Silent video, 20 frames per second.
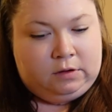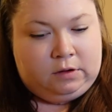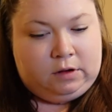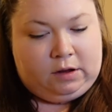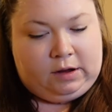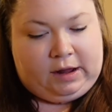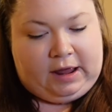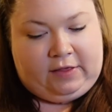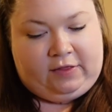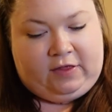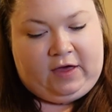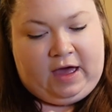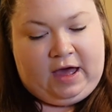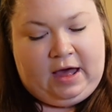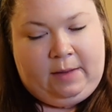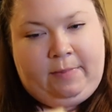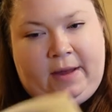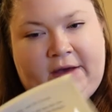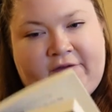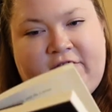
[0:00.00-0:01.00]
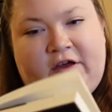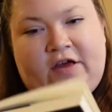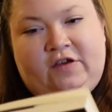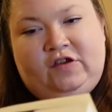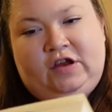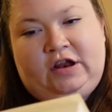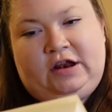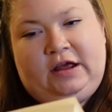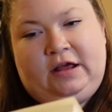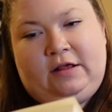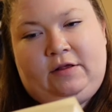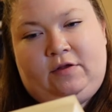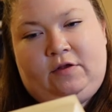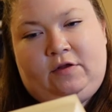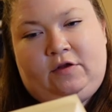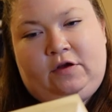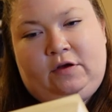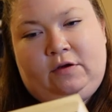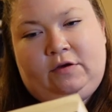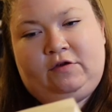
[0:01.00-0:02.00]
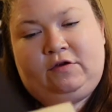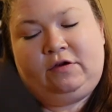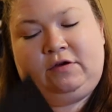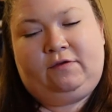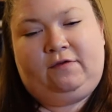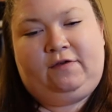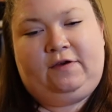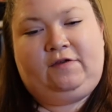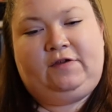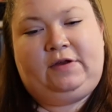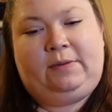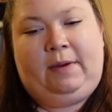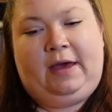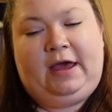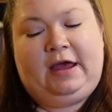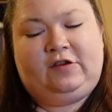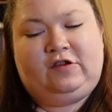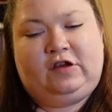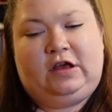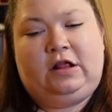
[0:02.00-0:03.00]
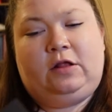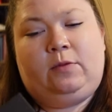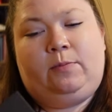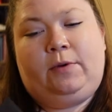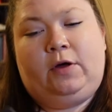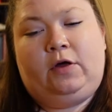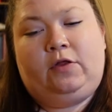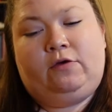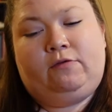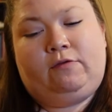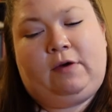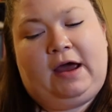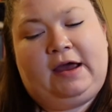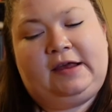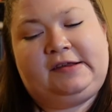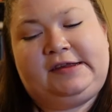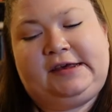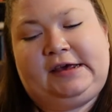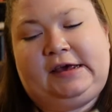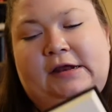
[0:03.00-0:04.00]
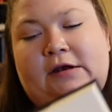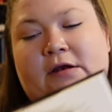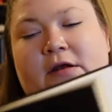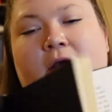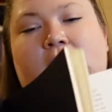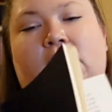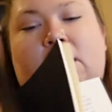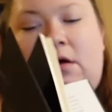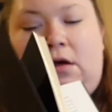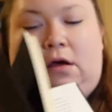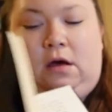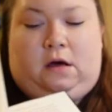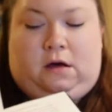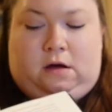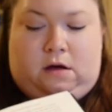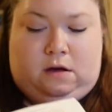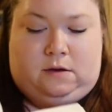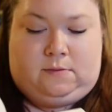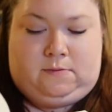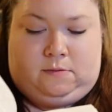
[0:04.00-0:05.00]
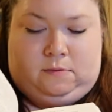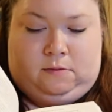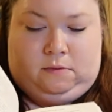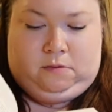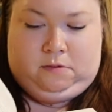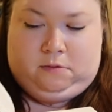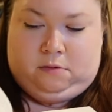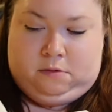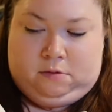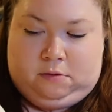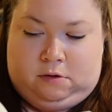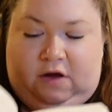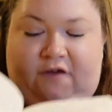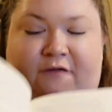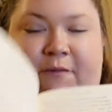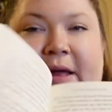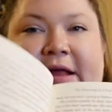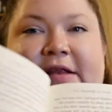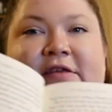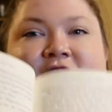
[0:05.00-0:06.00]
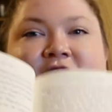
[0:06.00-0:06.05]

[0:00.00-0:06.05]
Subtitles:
Okay, the hardback version is 250 pages, but the writing, I've picked a